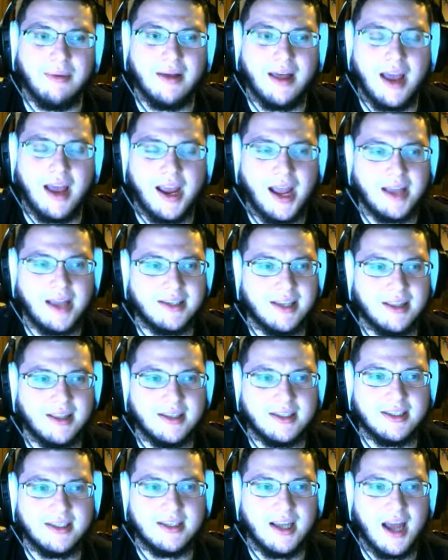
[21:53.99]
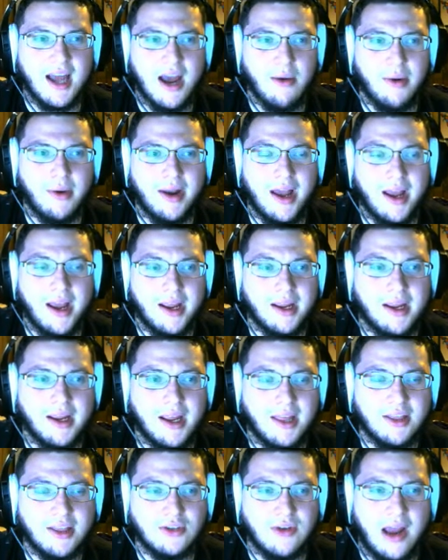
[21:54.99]
I said this when
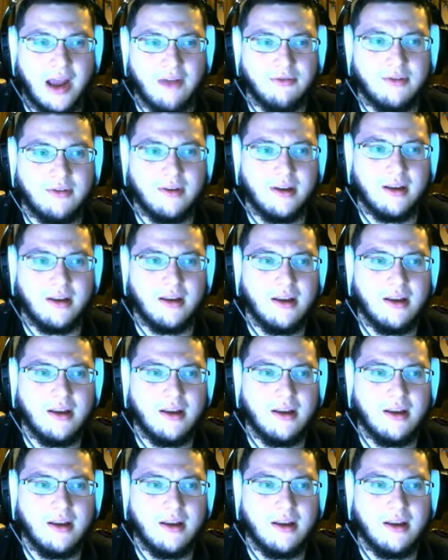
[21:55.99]
in the draft